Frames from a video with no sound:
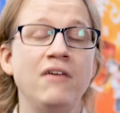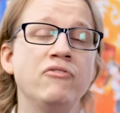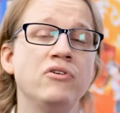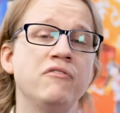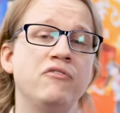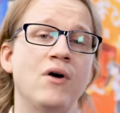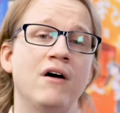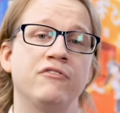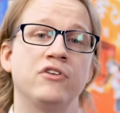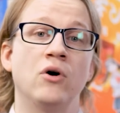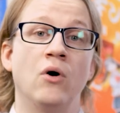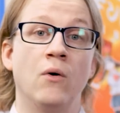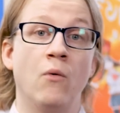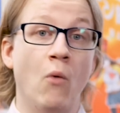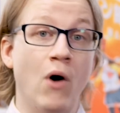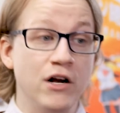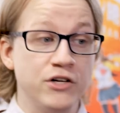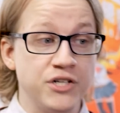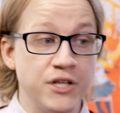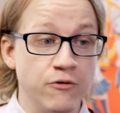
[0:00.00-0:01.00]
And even if you have to go
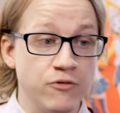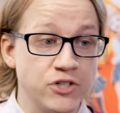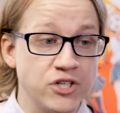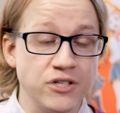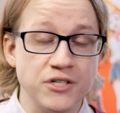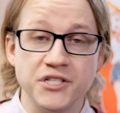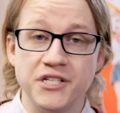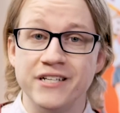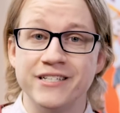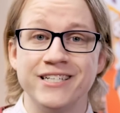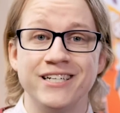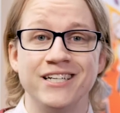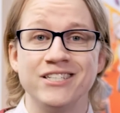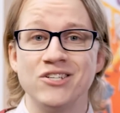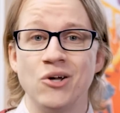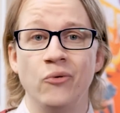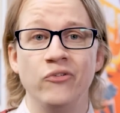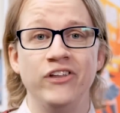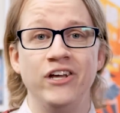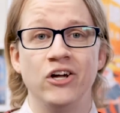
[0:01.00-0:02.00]
and watch the original season,
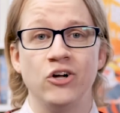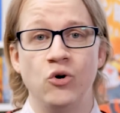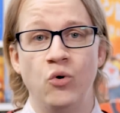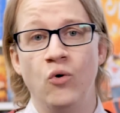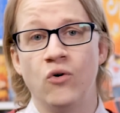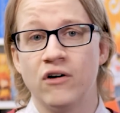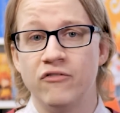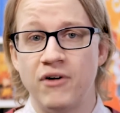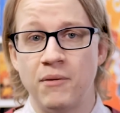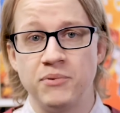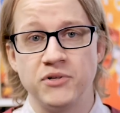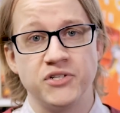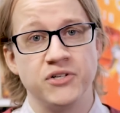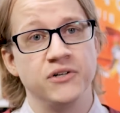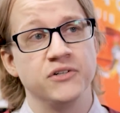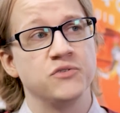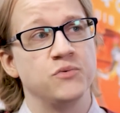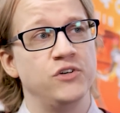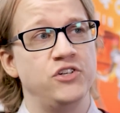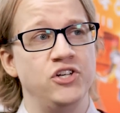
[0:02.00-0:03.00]
it's only a core of
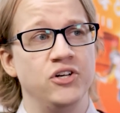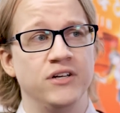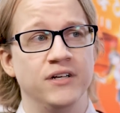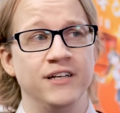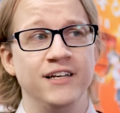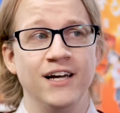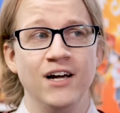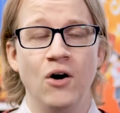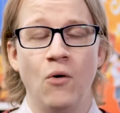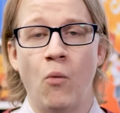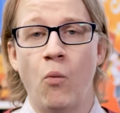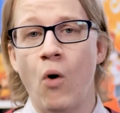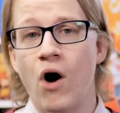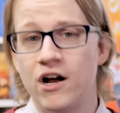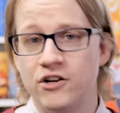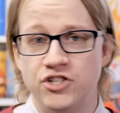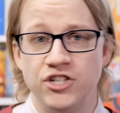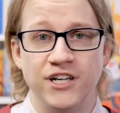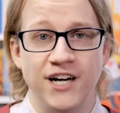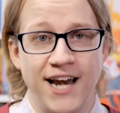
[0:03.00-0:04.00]
episodes, which you can
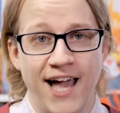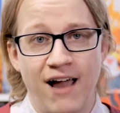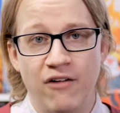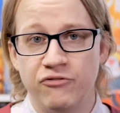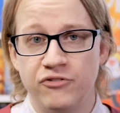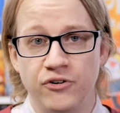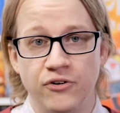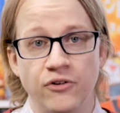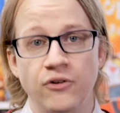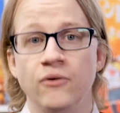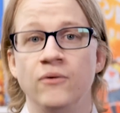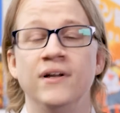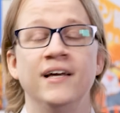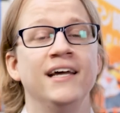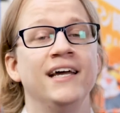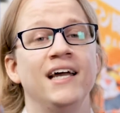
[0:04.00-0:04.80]
watch in an afternoon.